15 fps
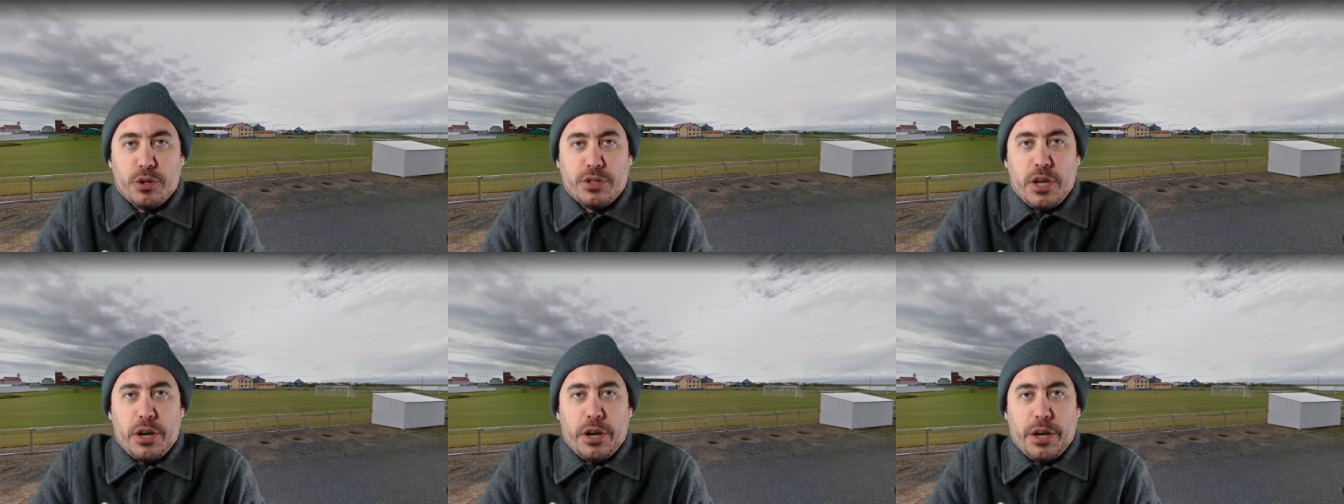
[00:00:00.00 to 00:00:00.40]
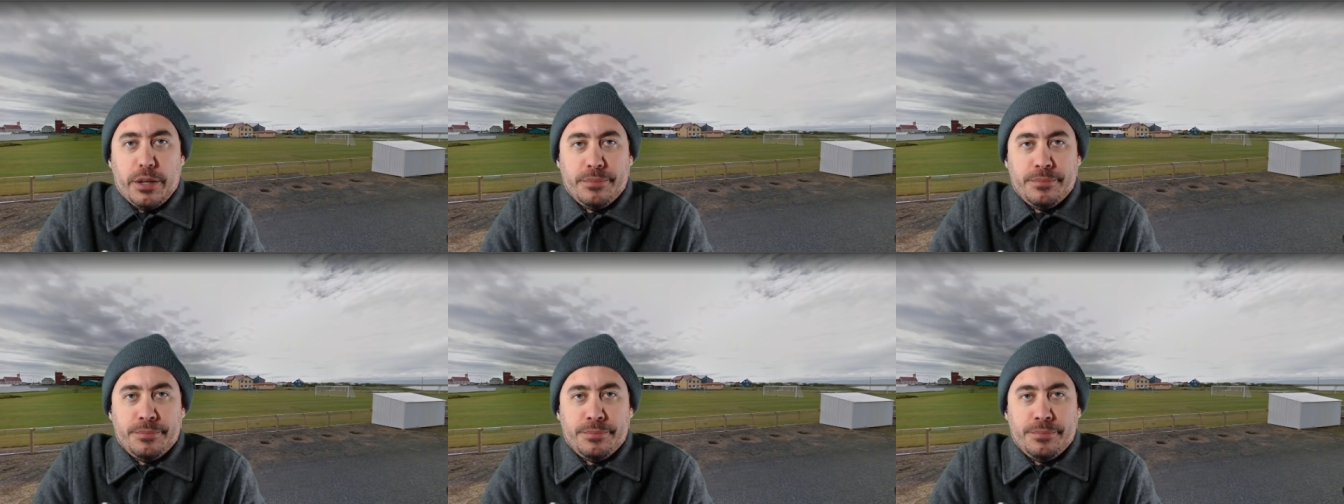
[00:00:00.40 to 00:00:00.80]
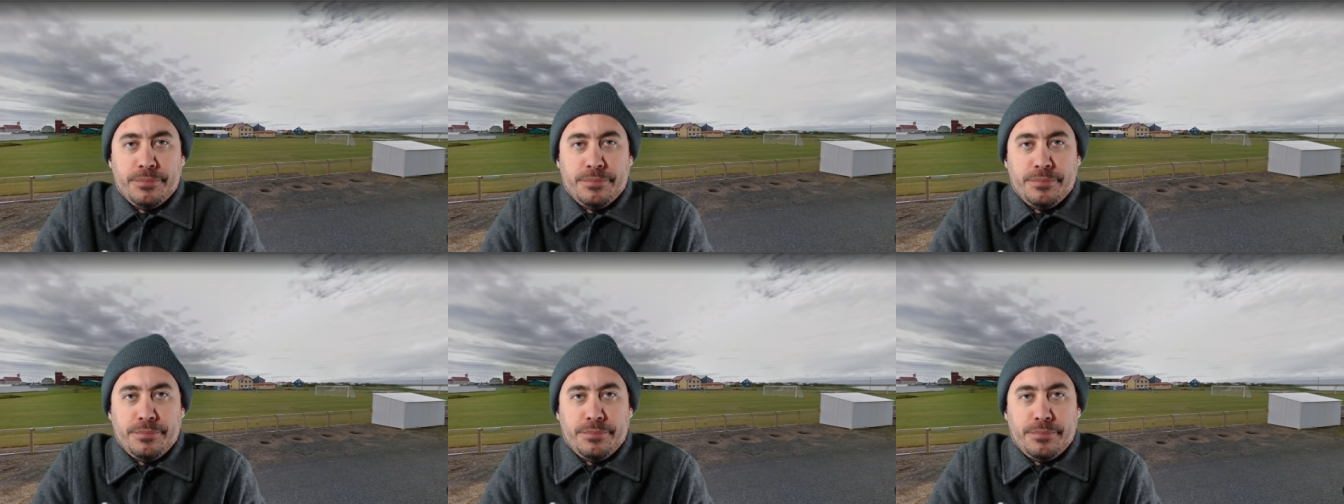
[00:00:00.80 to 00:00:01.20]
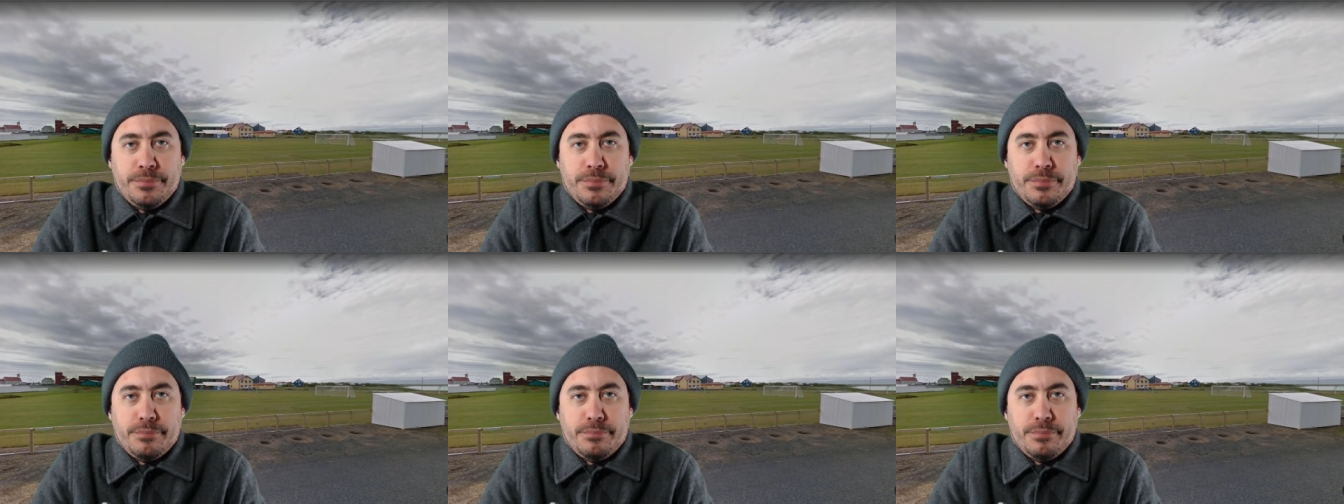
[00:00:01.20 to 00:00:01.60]
City.
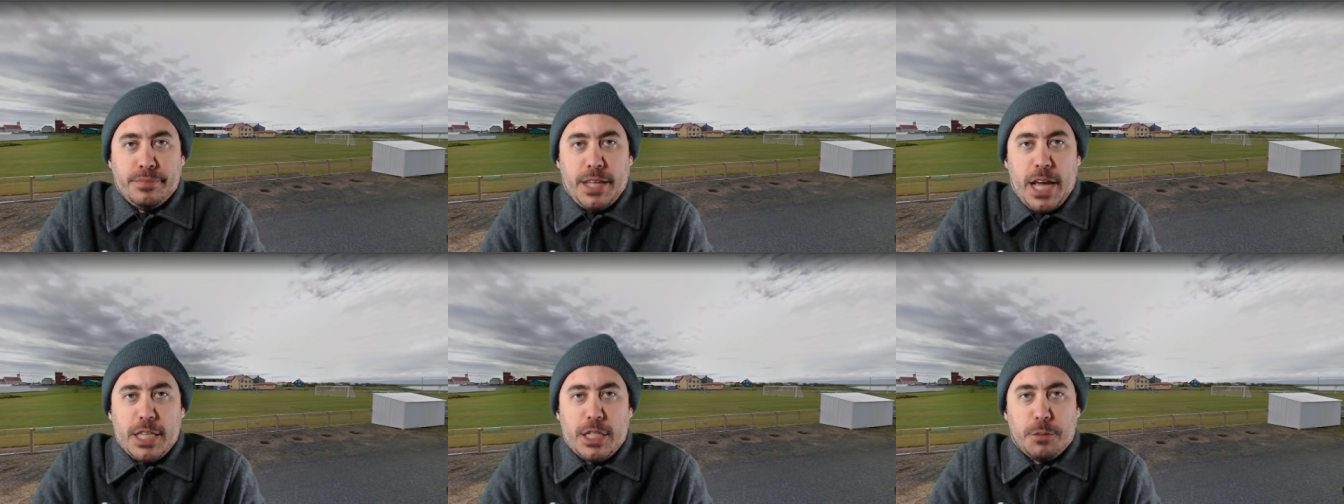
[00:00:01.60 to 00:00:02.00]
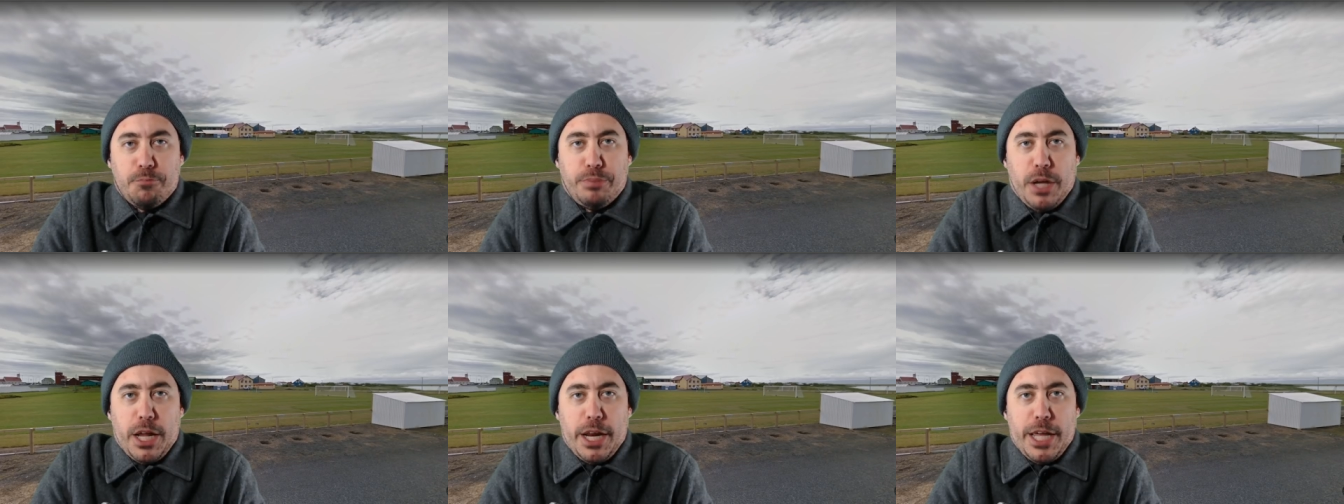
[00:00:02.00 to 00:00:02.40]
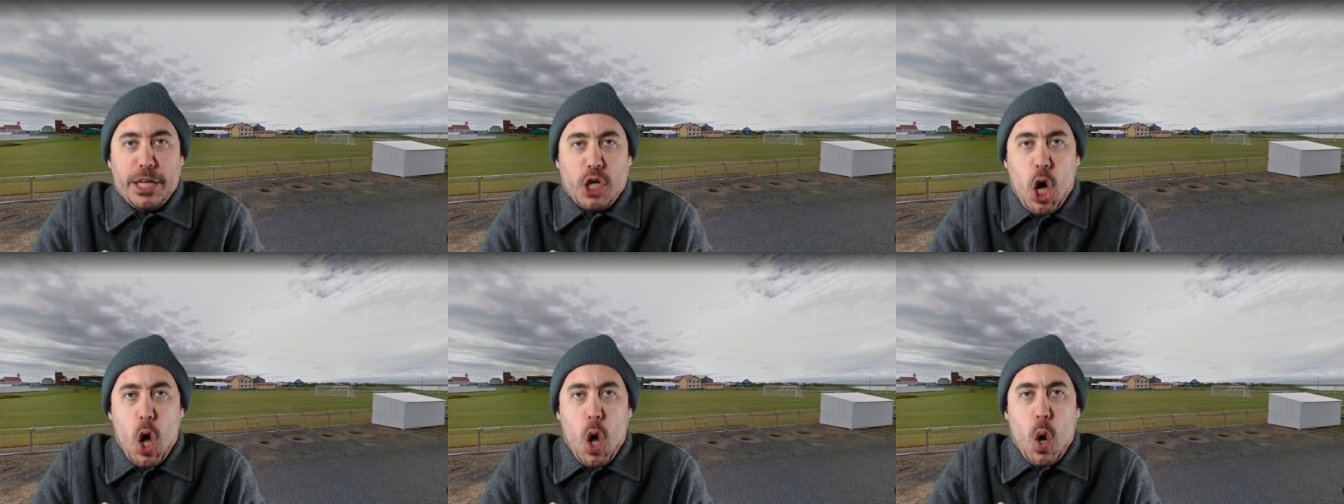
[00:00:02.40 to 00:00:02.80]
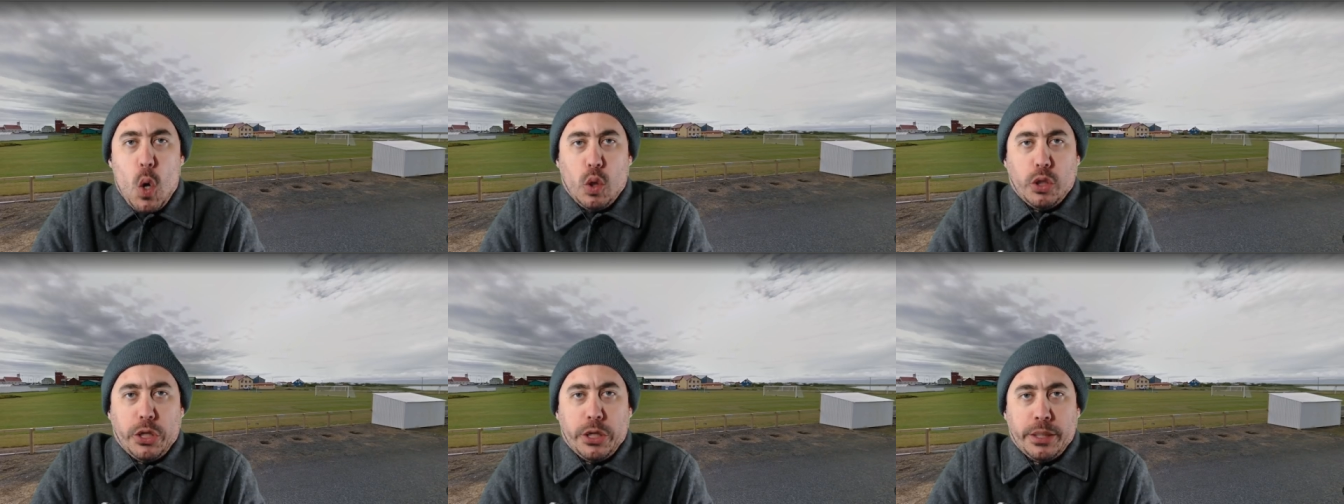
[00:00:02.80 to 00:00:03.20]
It's bloody
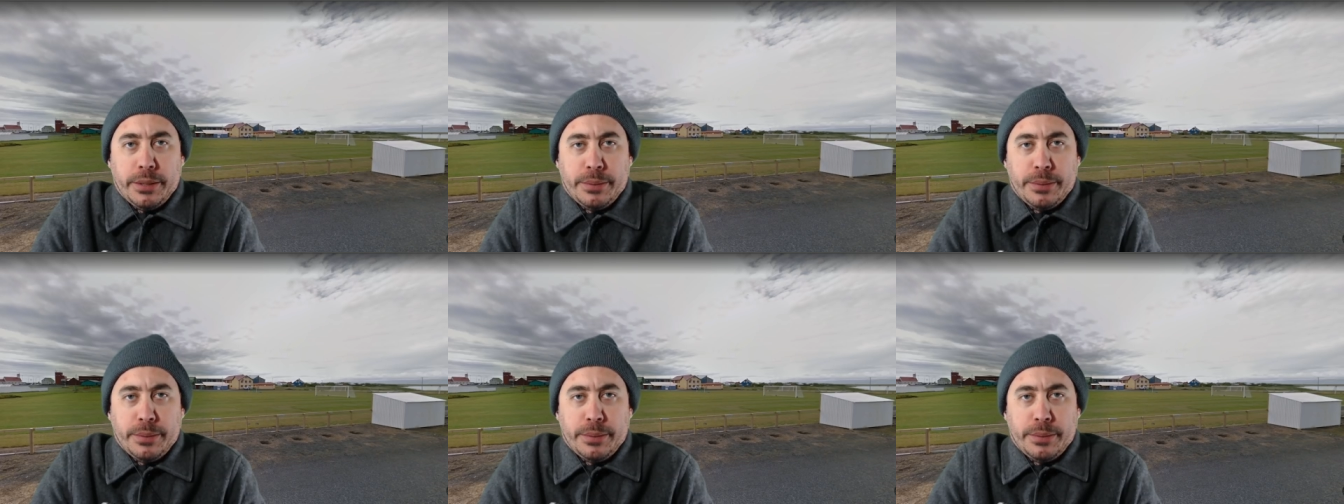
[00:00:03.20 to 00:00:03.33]
cold!